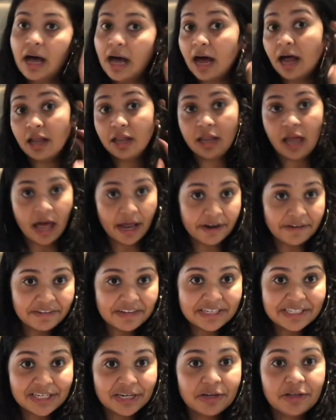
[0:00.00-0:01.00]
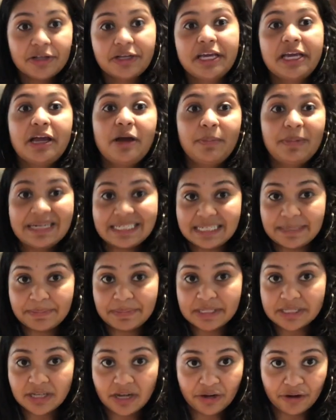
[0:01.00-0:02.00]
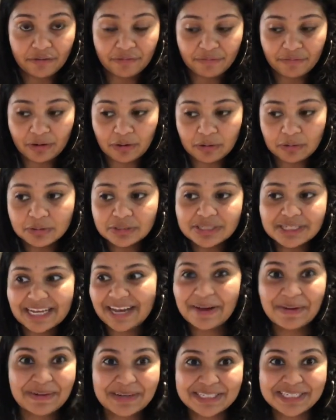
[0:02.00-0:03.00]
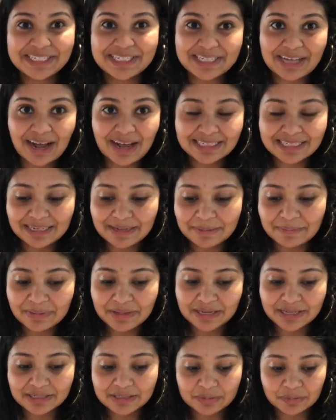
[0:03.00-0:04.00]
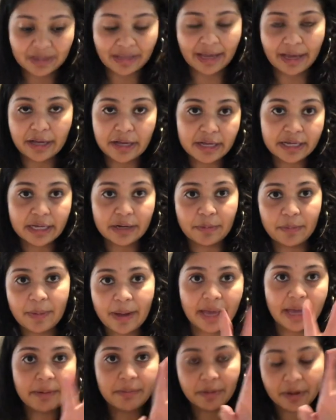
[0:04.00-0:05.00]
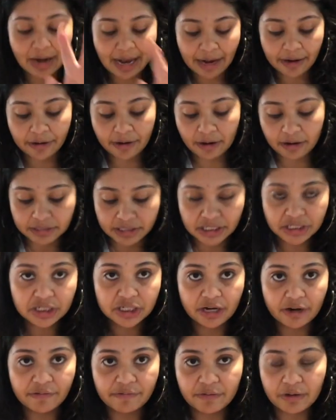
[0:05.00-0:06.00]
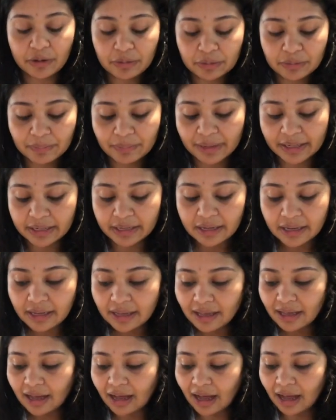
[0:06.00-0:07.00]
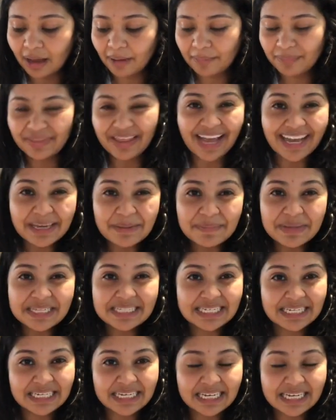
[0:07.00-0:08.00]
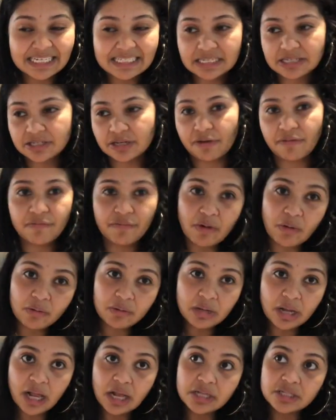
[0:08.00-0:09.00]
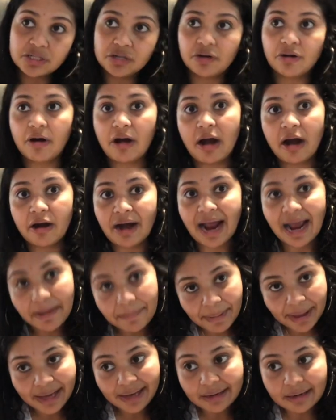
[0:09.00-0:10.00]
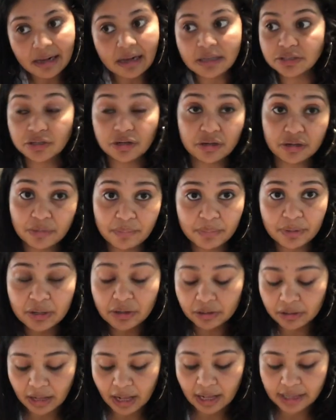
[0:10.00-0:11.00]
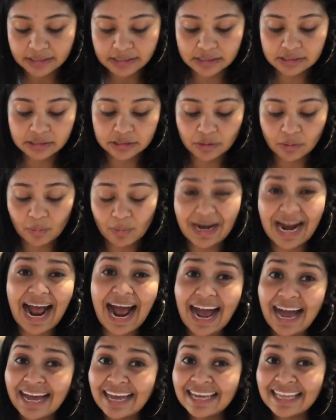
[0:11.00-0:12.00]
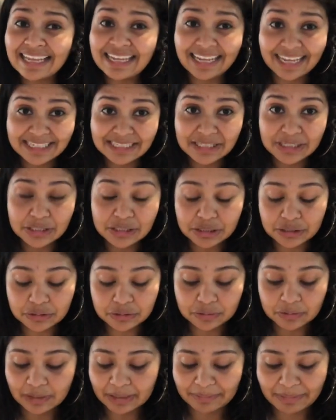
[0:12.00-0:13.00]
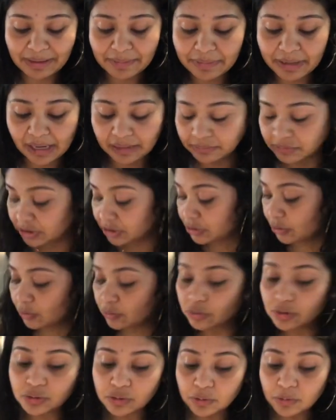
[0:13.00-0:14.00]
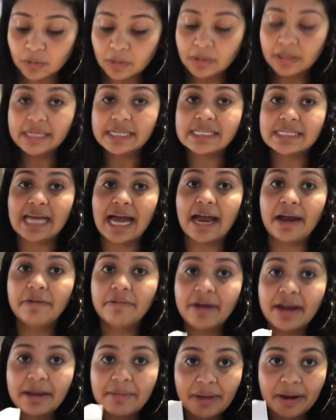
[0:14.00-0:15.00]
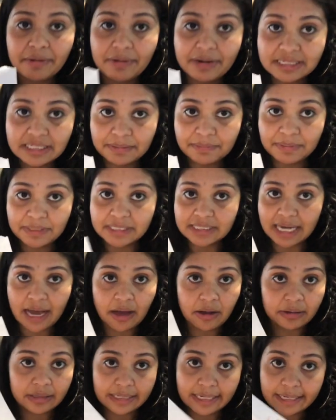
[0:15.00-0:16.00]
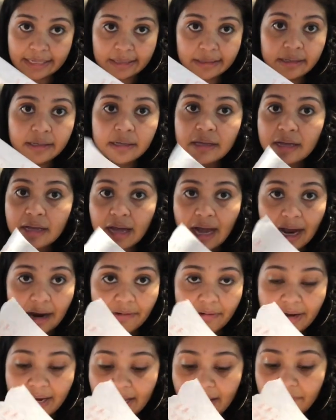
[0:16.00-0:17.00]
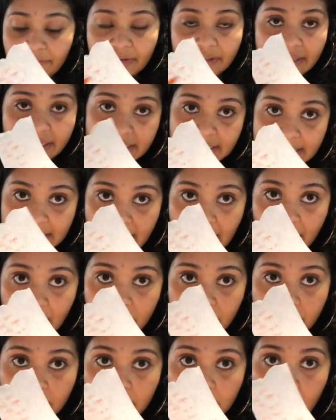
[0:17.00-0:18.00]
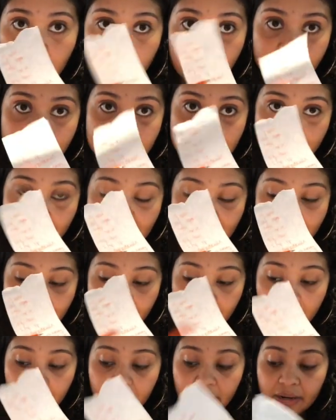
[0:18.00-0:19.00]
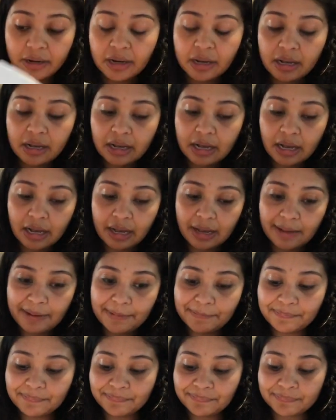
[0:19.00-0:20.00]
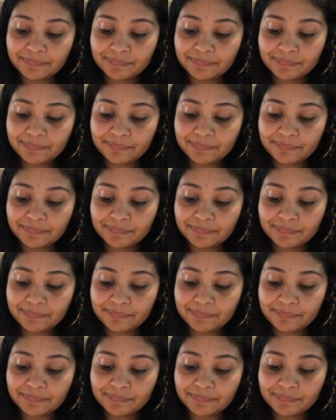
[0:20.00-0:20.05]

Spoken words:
A lot of us are looking up recipes on our phones, which is awesome because we're like cooking away, we're on touching our phone, but that can be tedious because our phone locks or our iPad locks or our computer locks. And so what I like to do, and maybe I'm just old school, is I write my recipe down. Like I write everything down on a piece of paper. And